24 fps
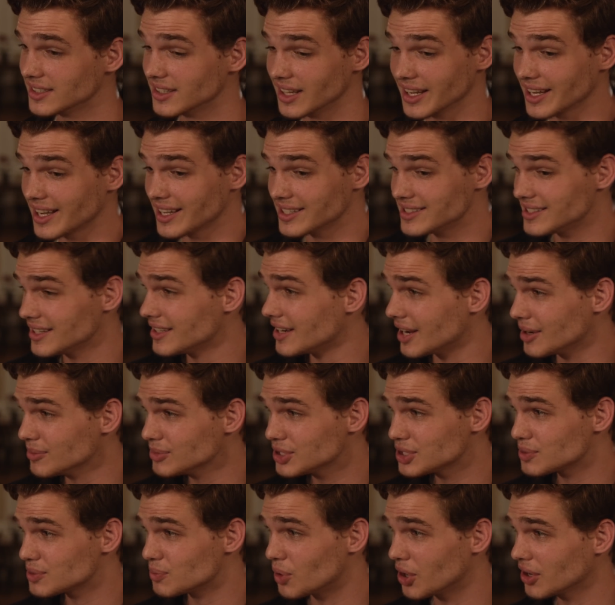Like I said, I'm
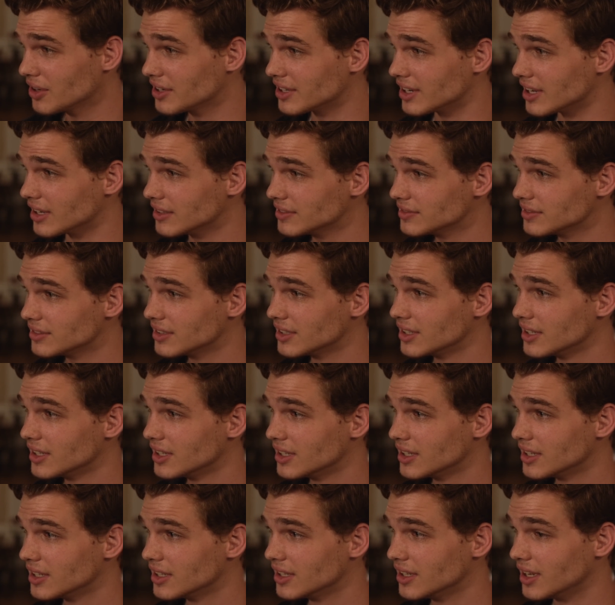smart enough.
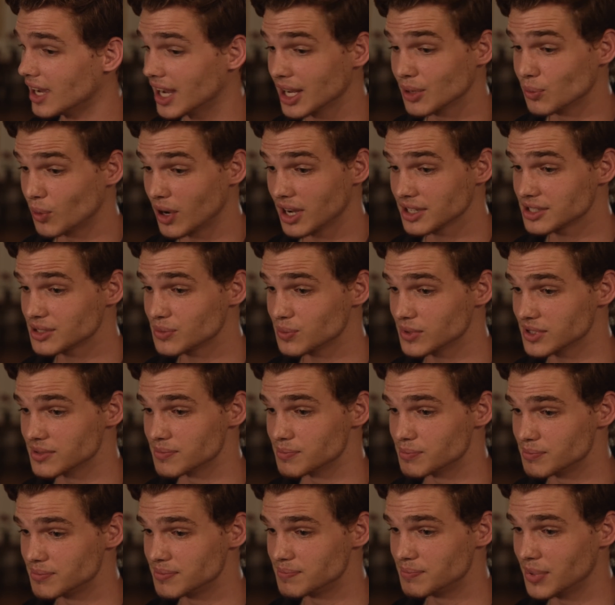I'd watched what
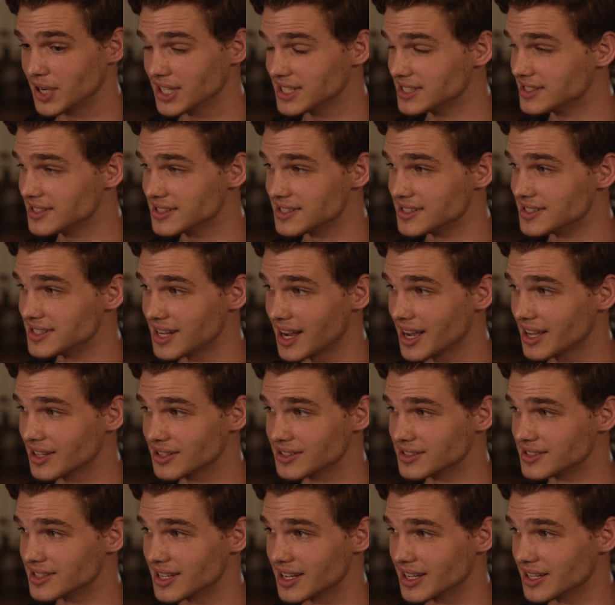buttons and
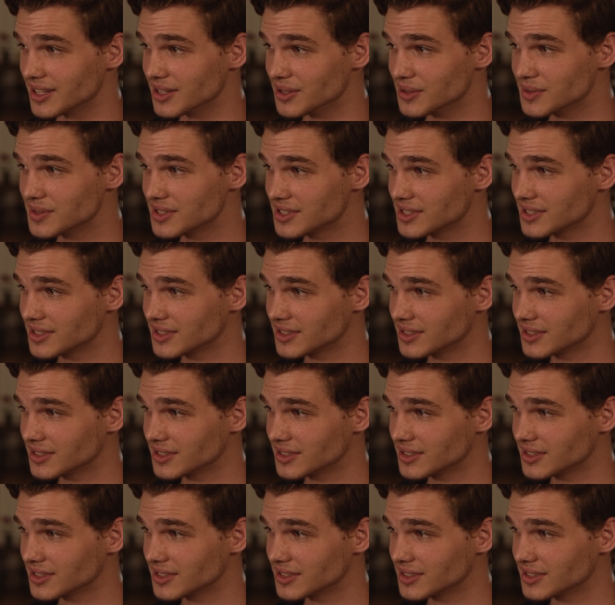dials they used.